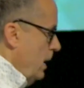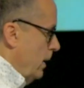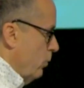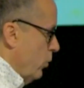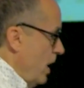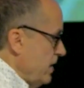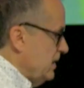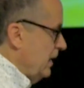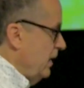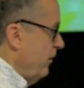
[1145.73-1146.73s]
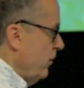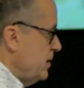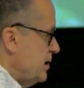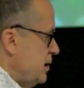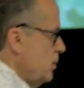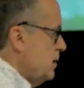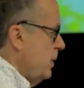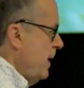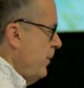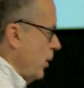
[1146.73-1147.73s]
and brought deliverance to His
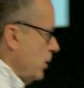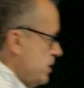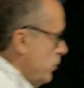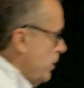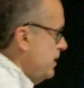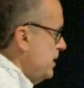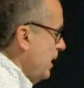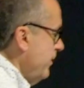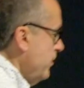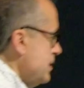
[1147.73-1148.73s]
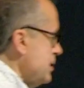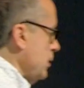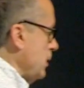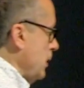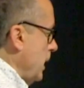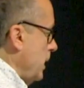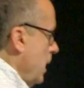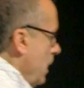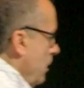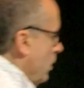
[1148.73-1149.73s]
people. So what did deliverance look like?
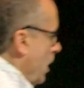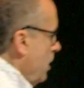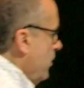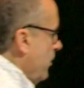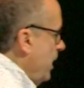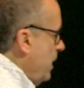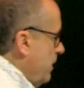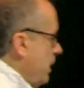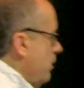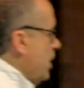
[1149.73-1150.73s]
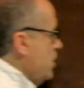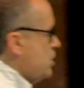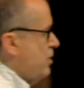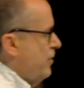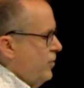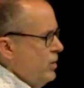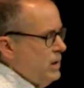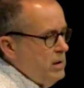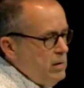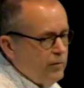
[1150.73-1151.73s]
Well, they marched
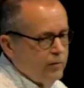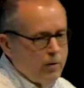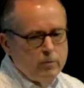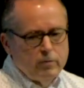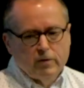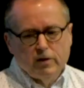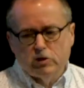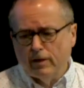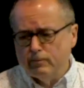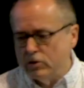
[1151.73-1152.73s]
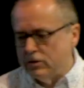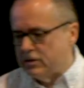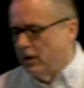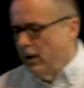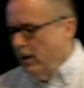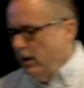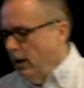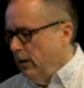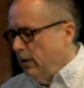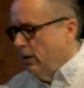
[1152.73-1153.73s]
free from the Egyptians.
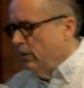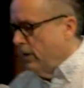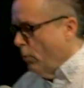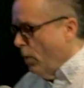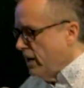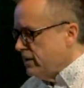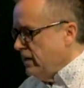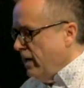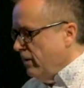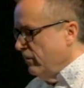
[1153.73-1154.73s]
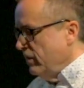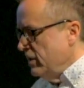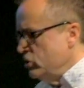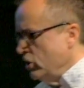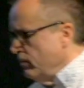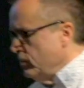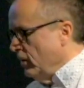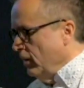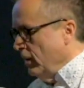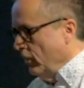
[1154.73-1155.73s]
And, you know, they walked out of Egypt
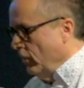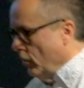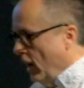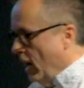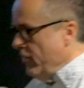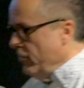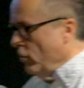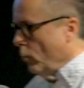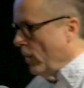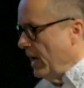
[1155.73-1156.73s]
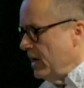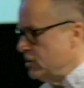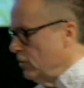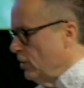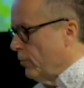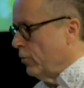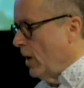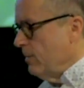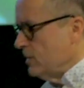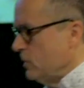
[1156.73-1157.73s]
and they're on their way to the
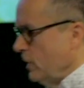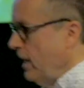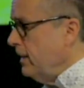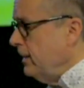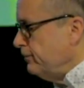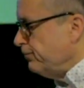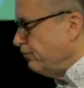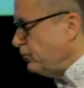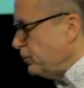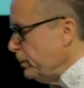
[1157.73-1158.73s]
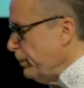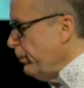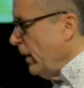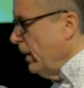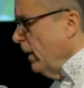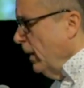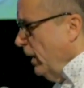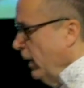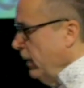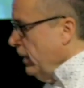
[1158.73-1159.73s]
promised land.
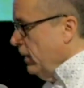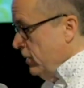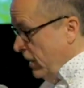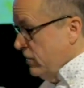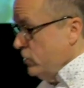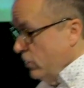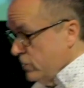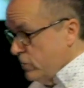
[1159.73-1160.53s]
And you guys know the